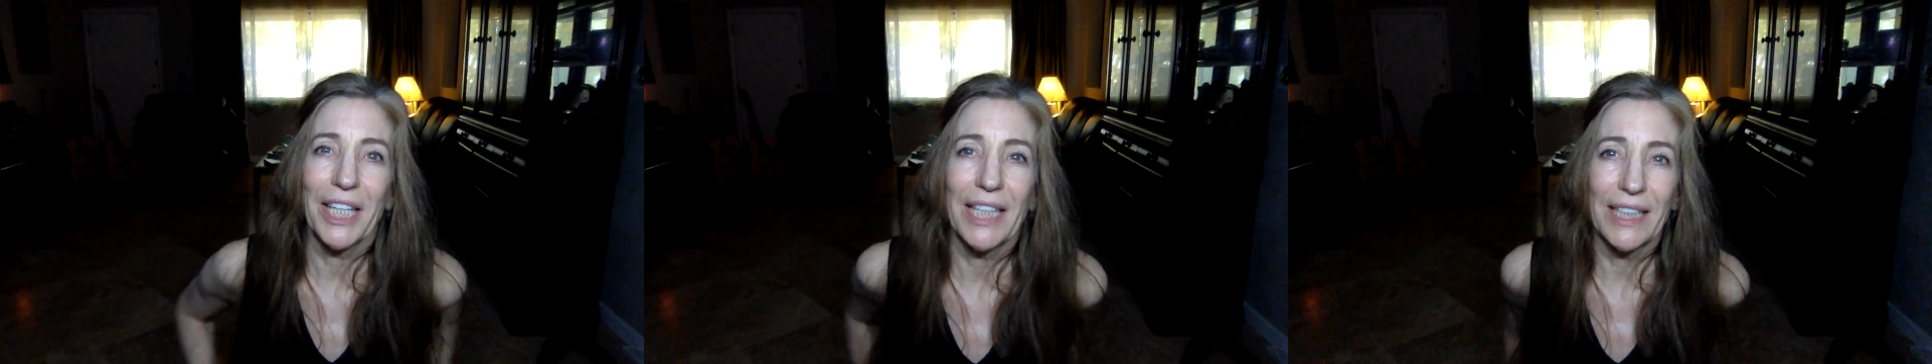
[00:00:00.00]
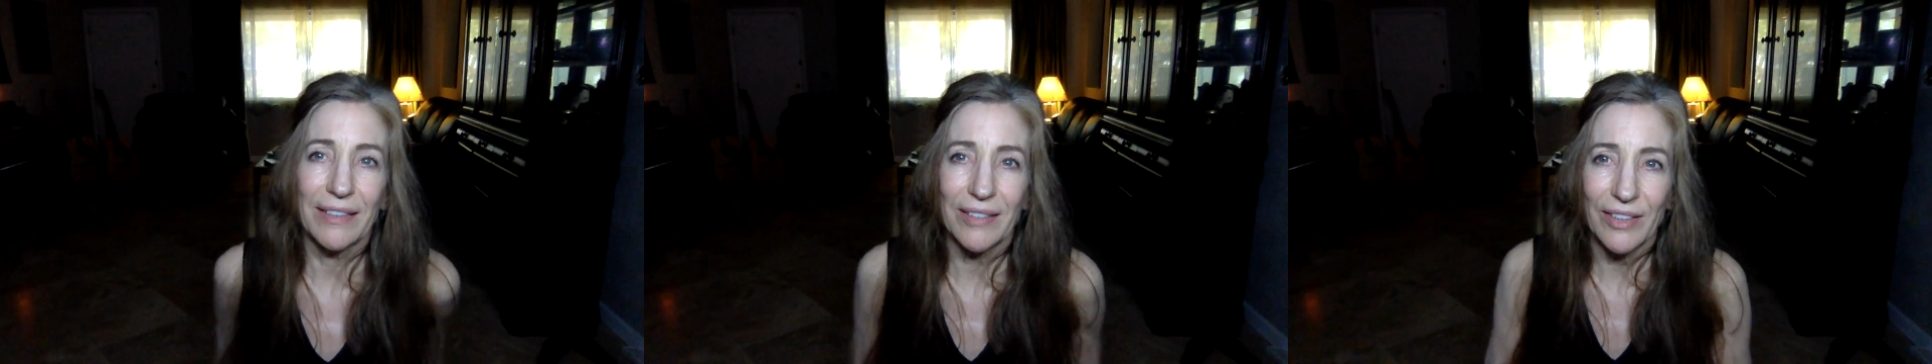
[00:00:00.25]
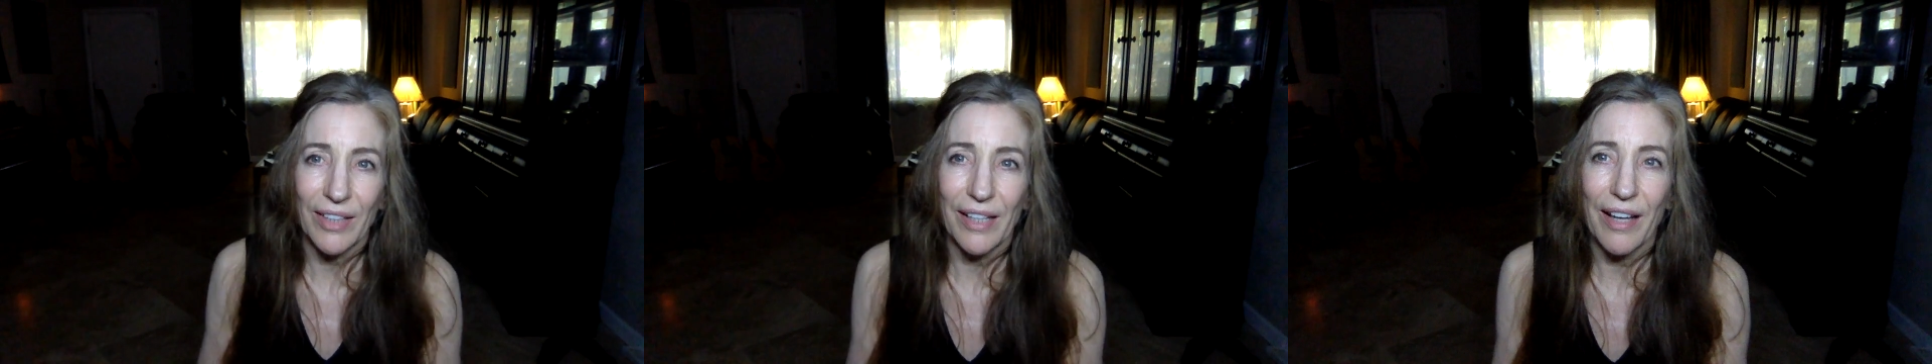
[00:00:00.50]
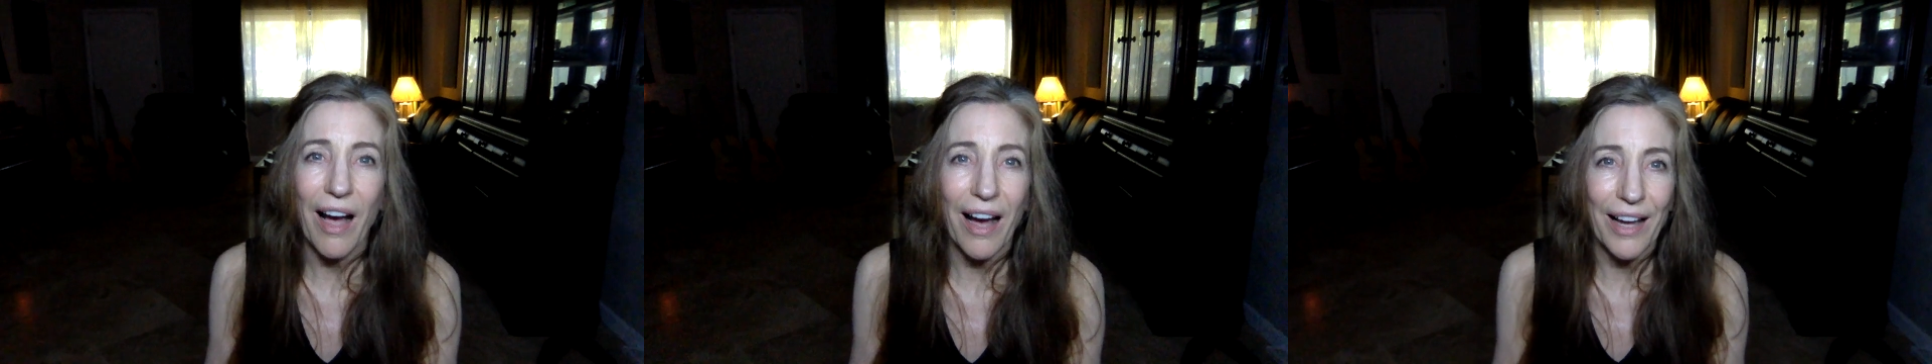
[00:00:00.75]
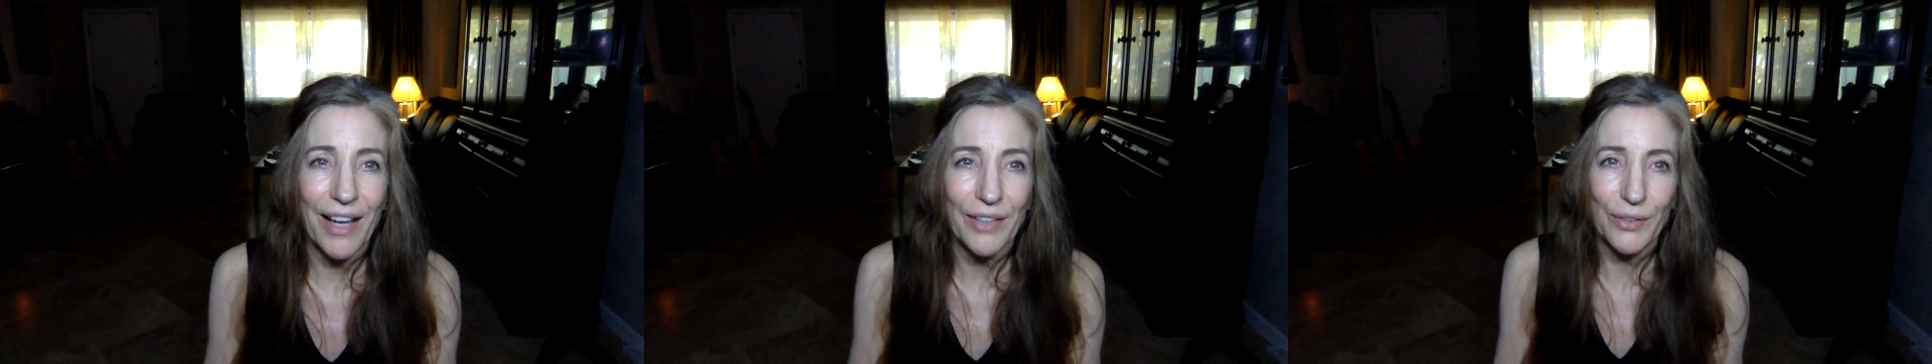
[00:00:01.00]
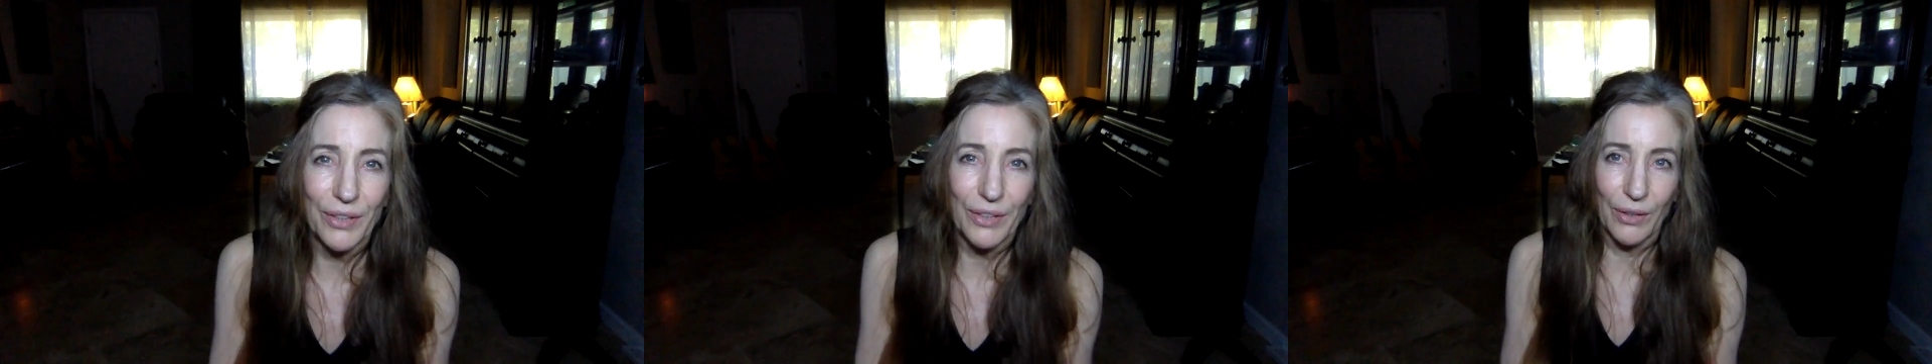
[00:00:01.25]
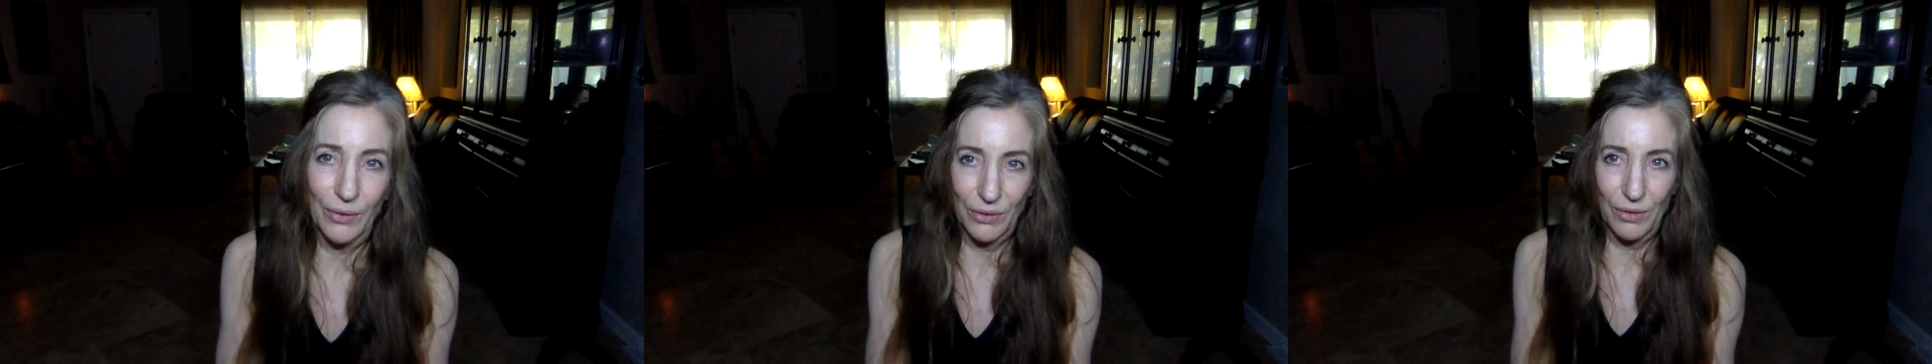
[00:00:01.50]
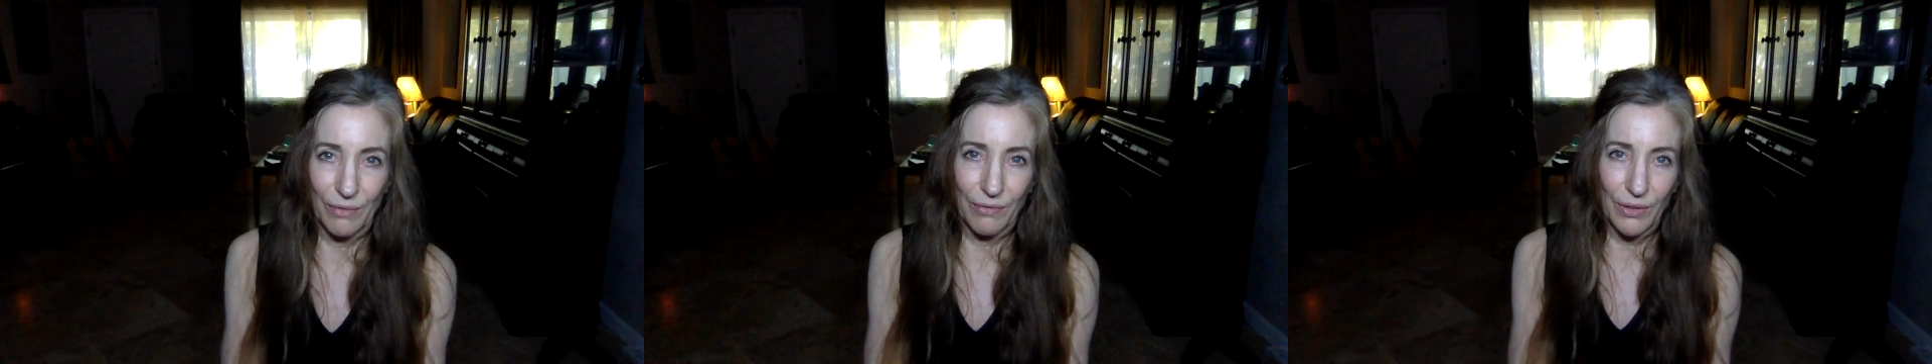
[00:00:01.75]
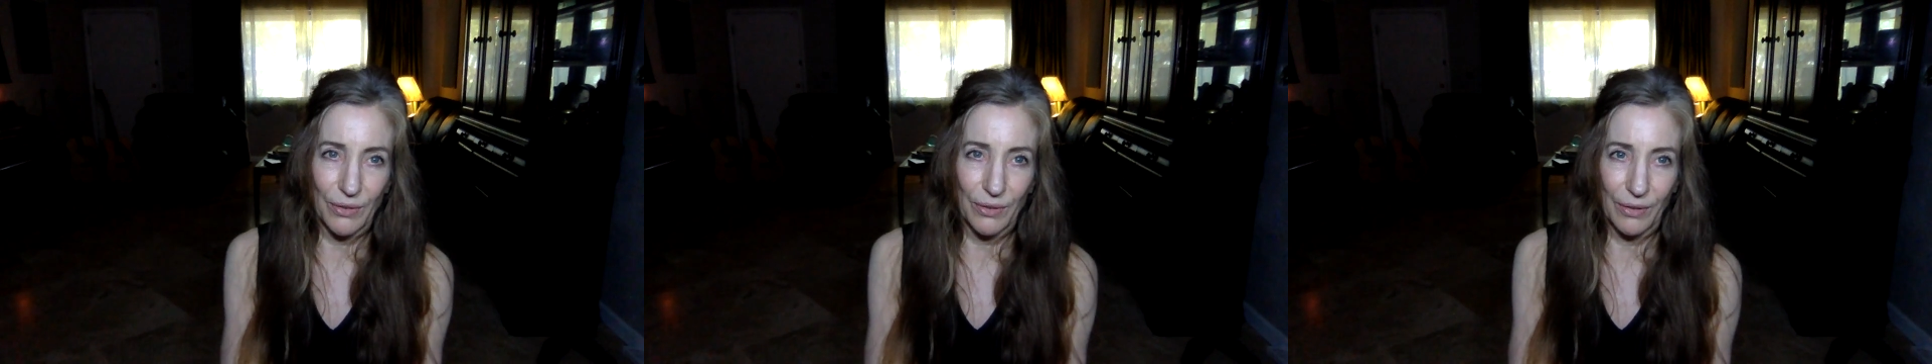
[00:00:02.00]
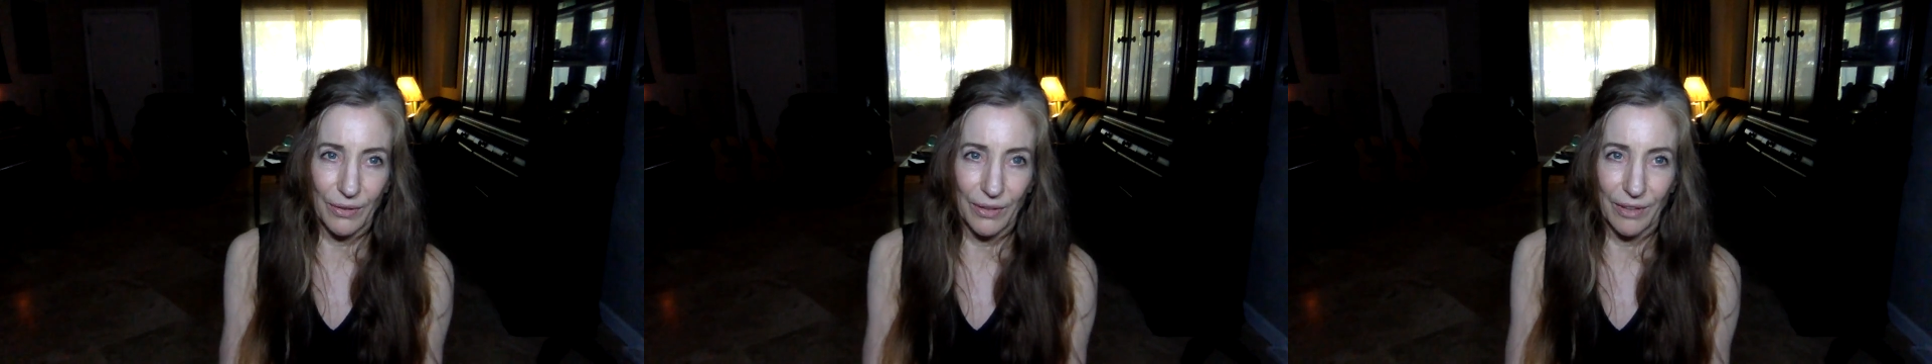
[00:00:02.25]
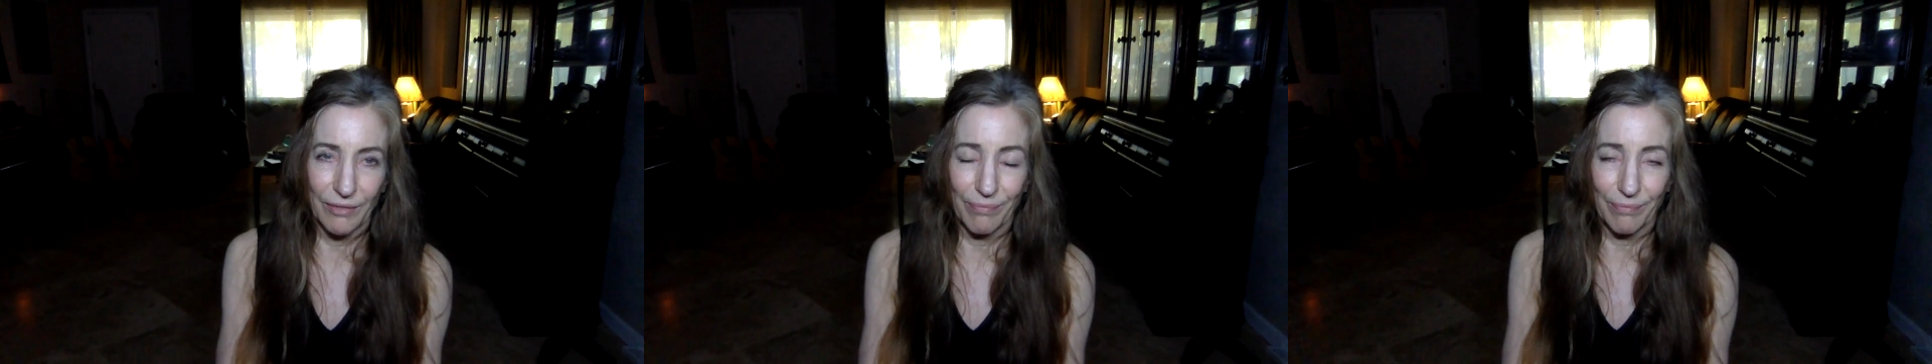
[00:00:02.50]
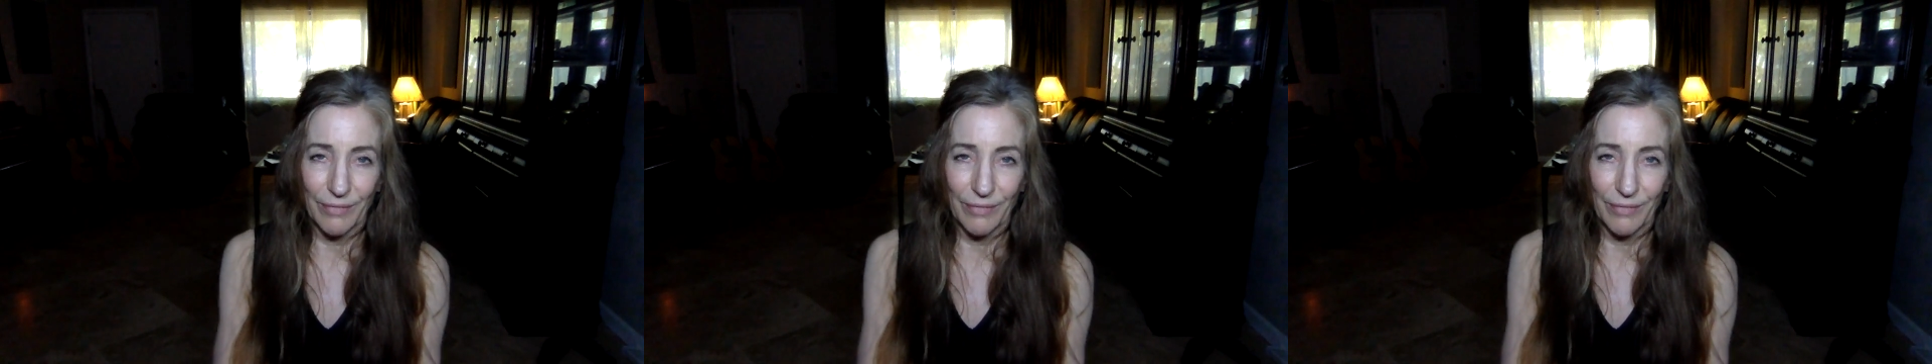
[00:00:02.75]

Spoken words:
in and say hi to those of you who have